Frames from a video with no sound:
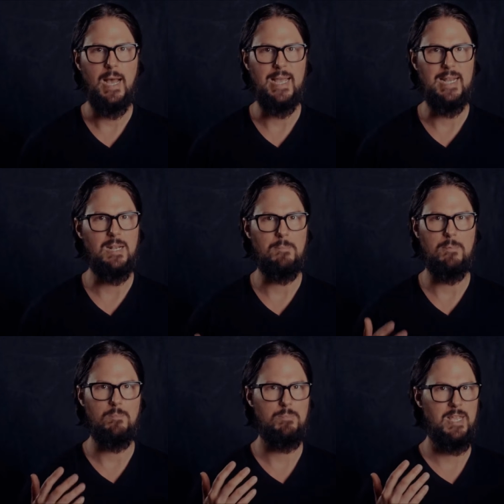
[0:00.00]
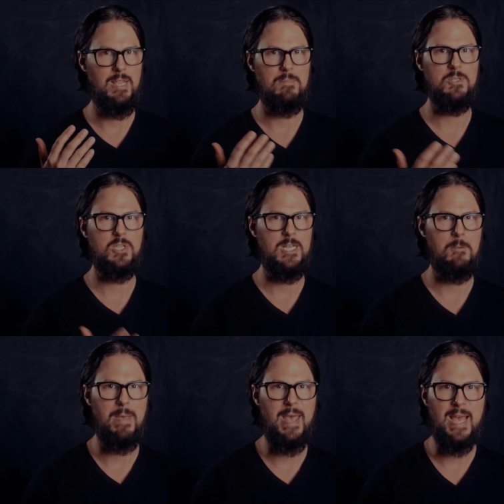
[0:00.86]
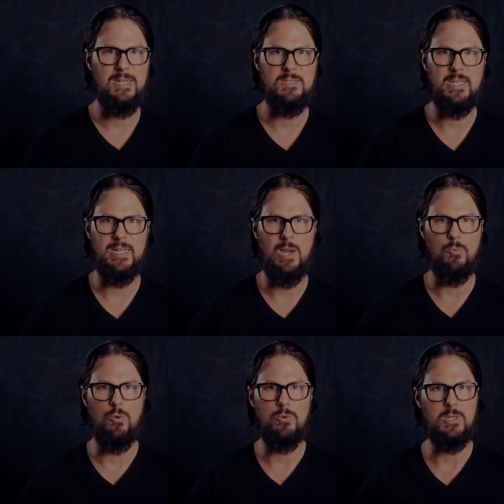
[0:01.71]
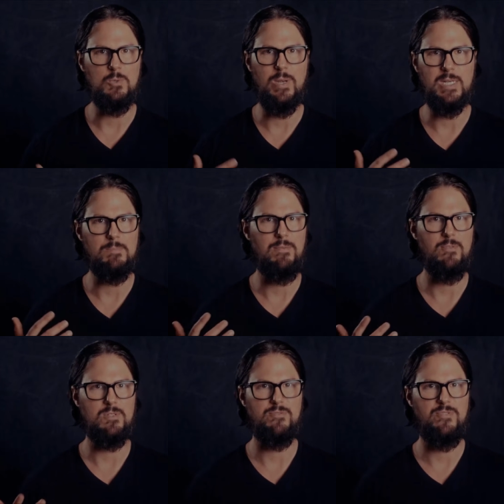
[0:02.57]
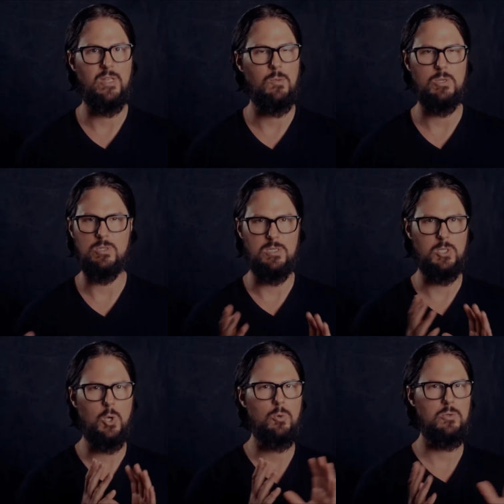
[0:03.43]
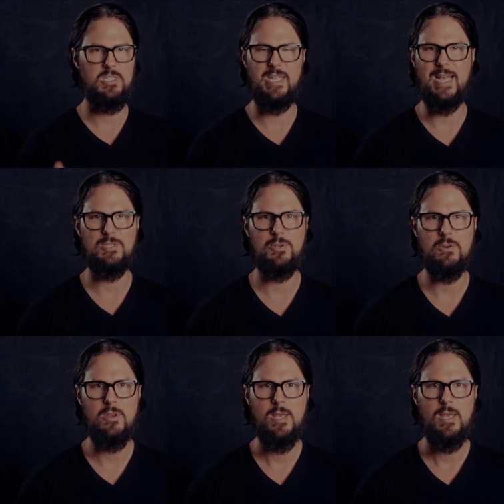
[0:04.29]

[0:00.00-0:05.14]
I ended up playing music in a band and I wrote and directed my first film, which is a total disaster.